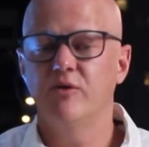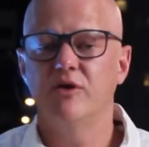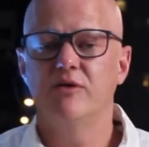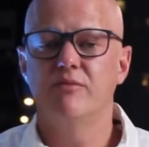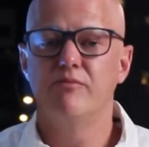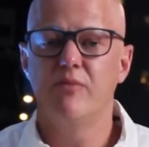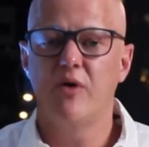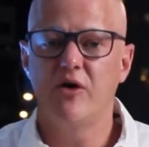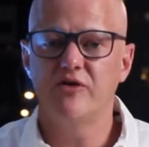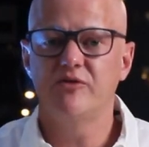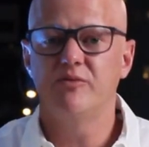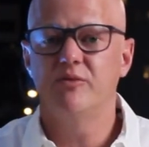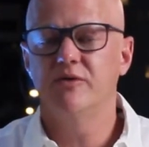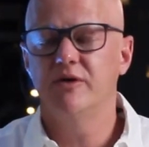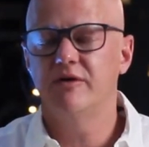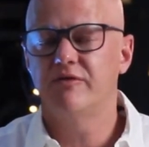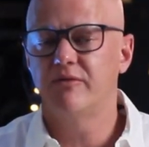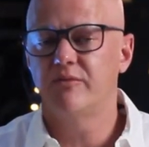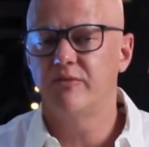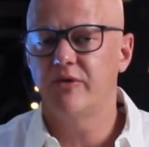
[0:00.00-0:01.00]
with multiple
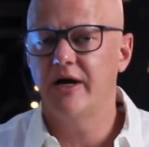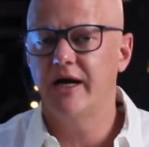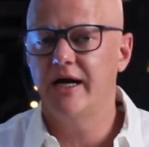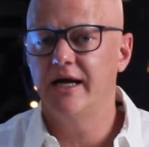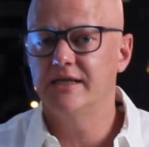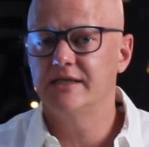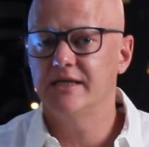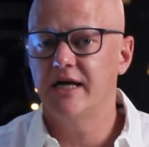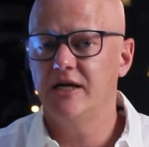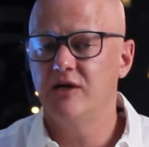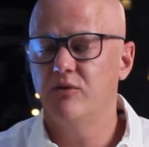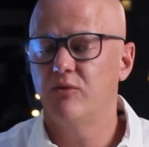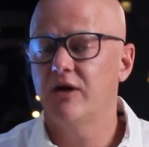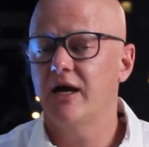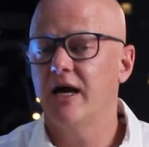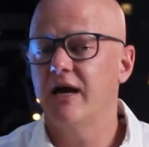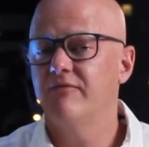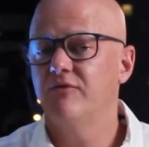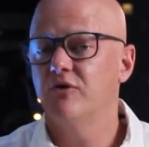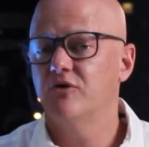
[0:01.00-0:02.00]
different brands, and you want to
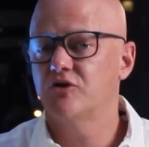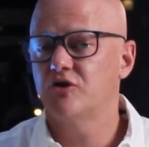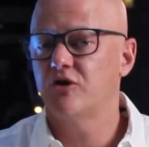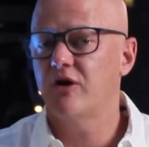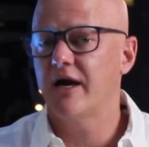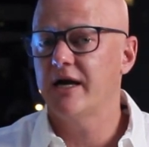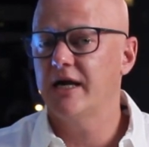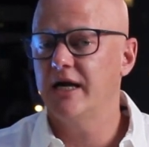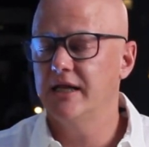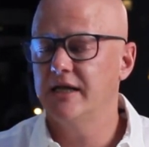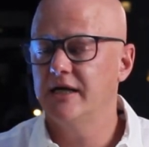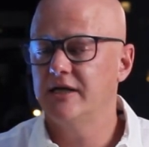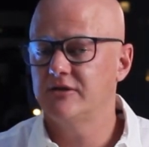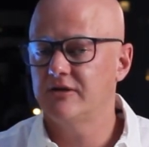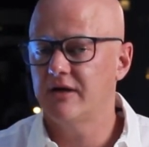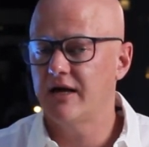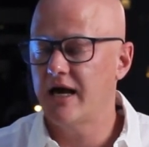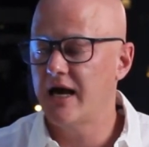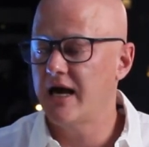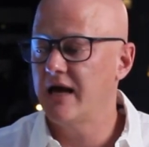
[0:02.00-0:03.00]
have your tracking link
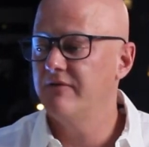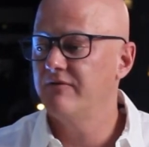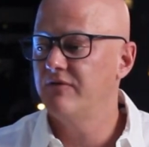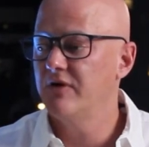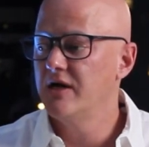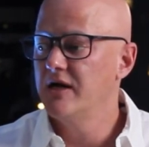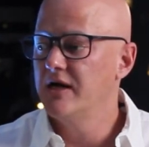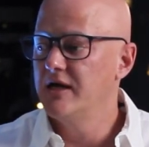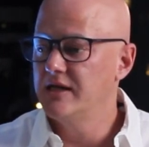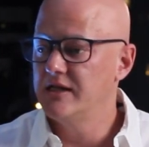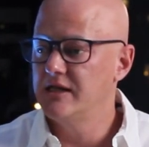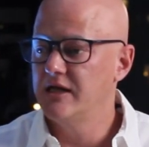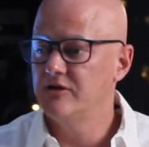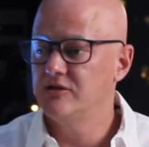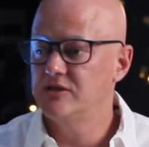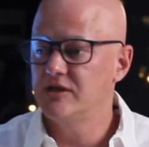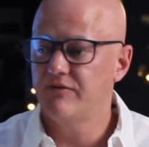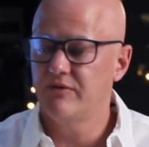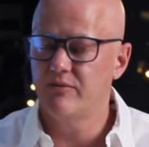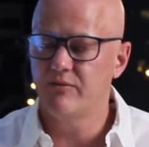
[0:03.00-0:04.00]
to have
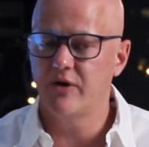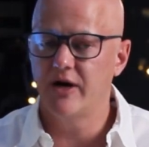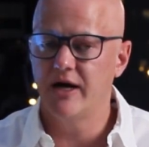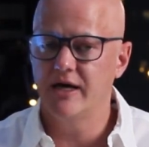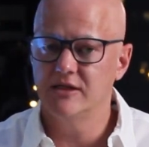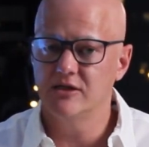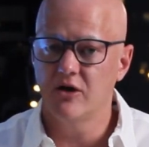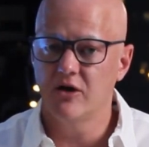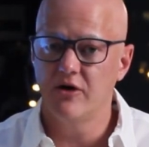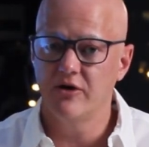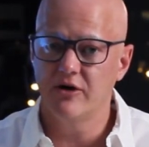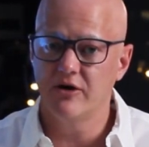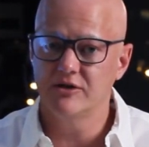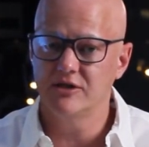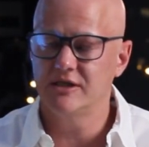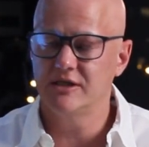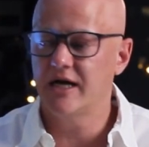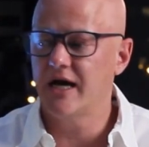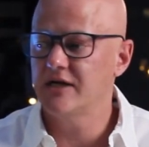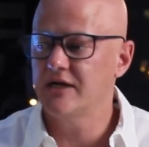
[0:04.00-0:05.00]
those different brand logos
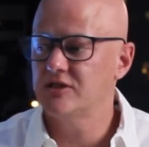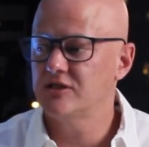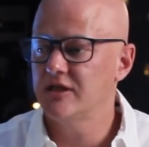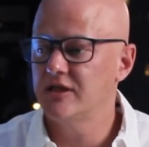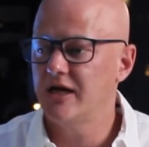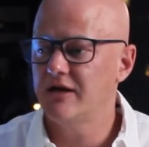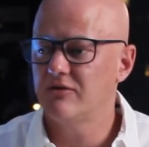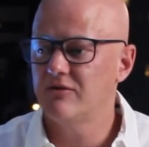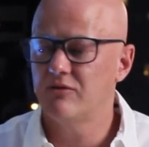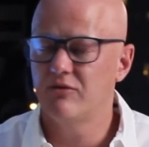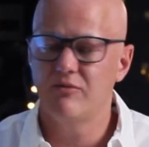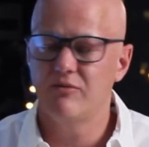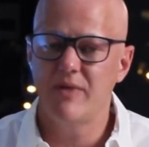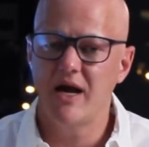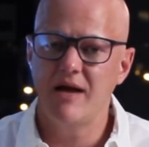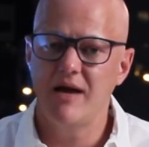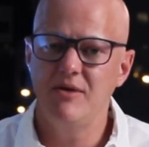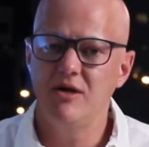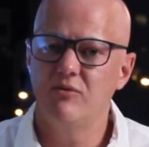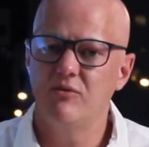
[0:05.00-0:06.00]
attached to that. Or
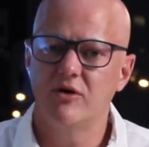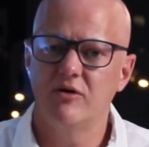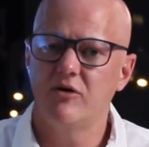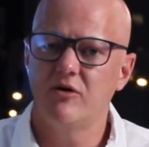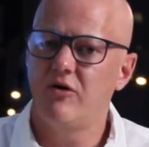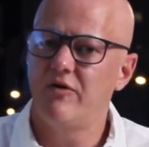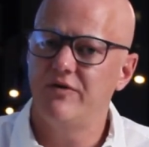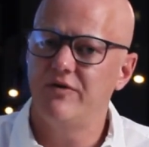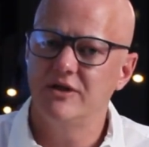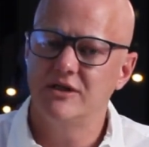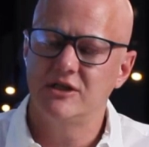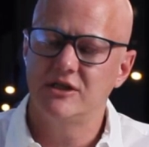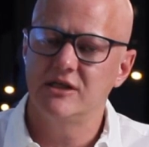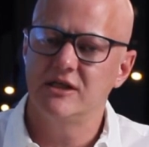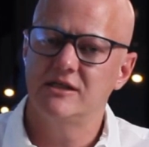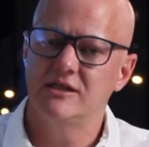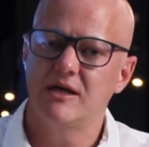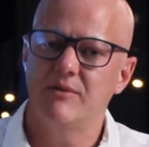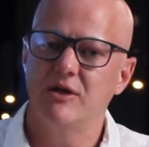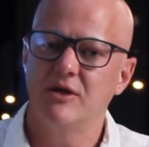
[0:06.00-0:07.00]
maybe you want to offer this
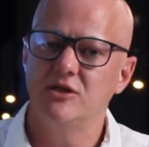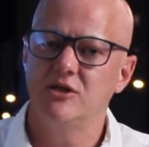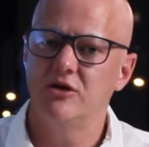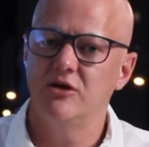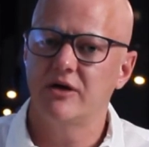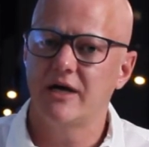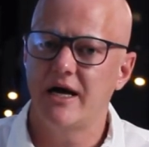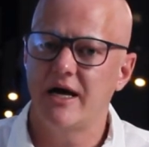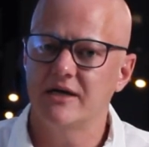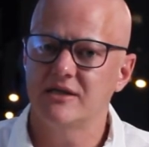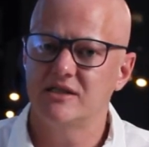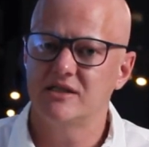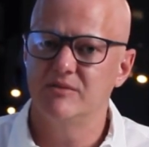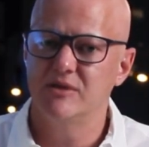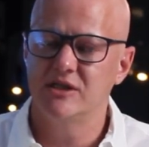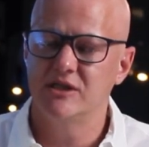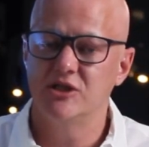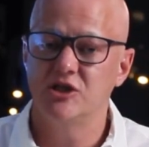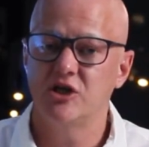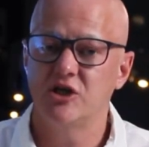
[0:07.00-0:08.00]
as something to your
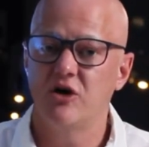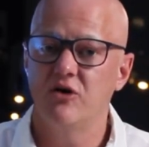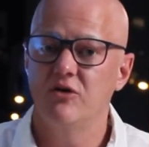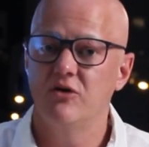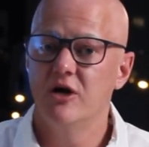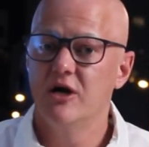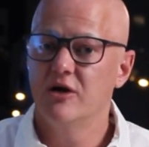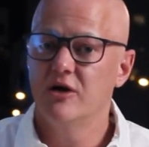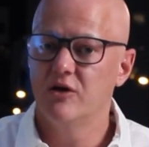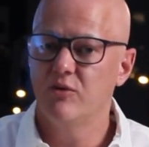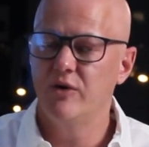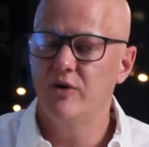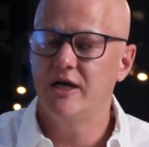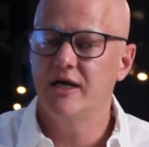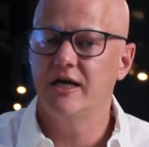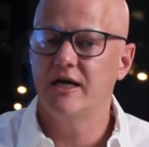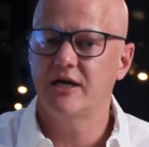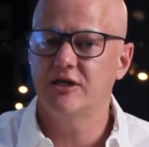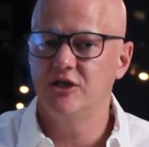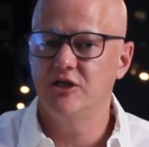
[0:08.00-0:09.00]
customers and show that we
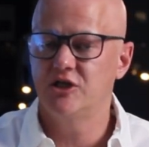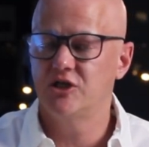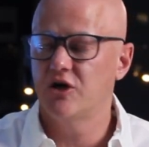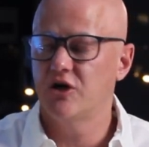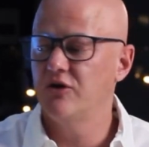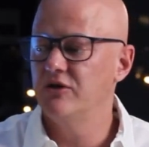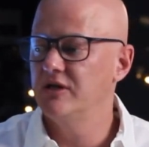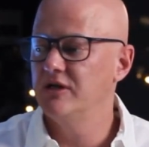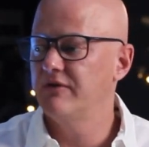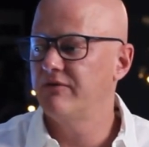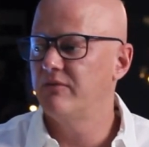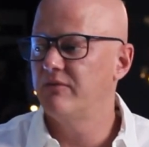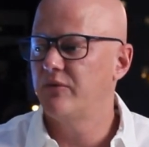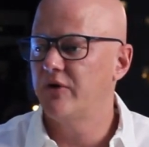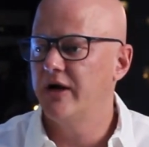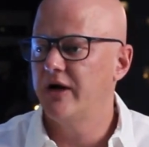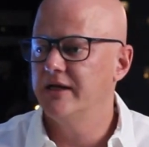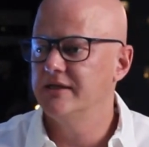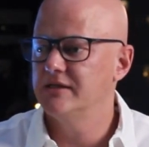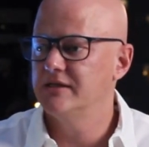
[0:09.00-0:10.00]
can actually show the different
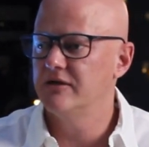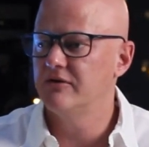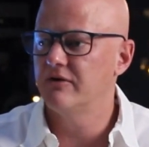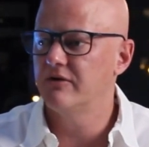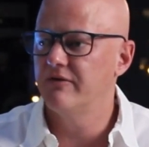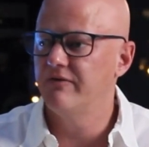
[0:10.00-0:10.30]
brands that are